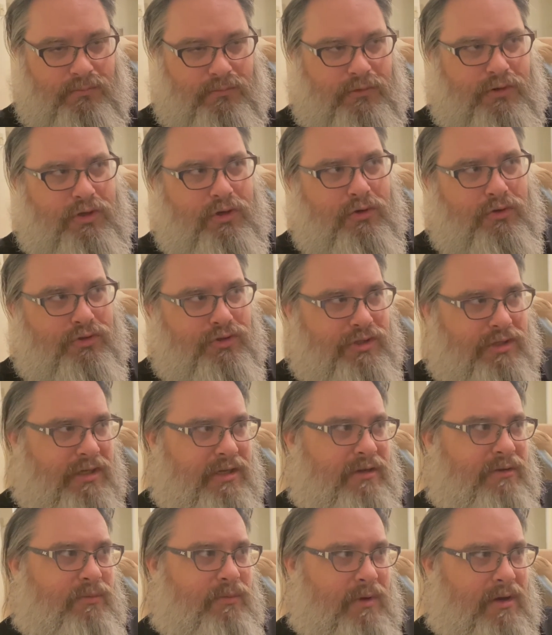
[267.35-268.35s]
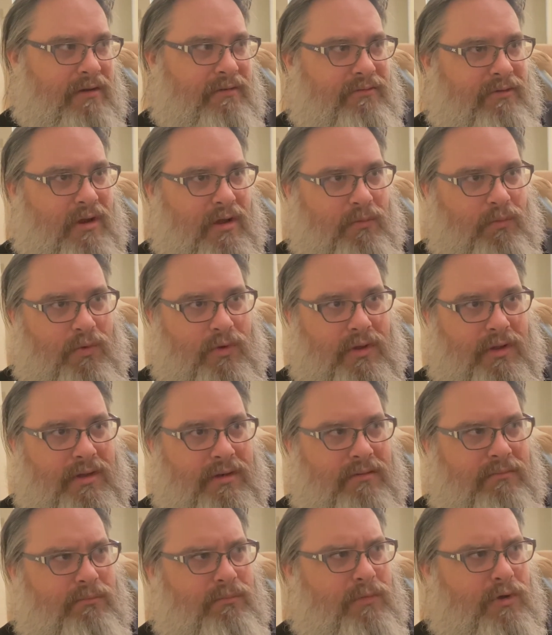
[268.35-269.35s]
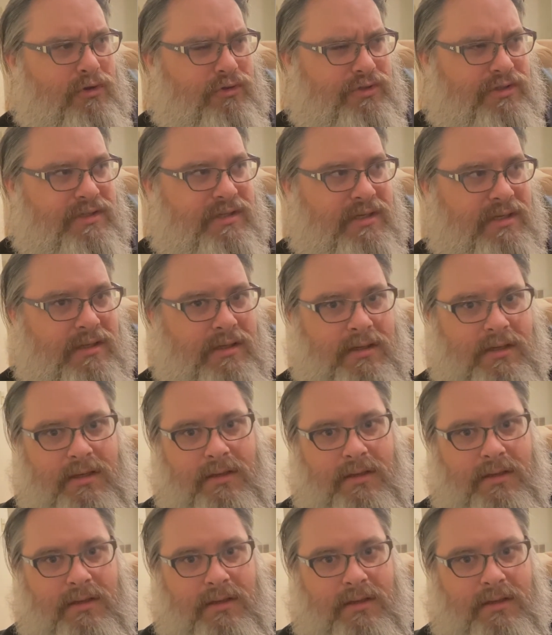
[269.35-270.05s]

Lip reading: usually whenever I want, mostly,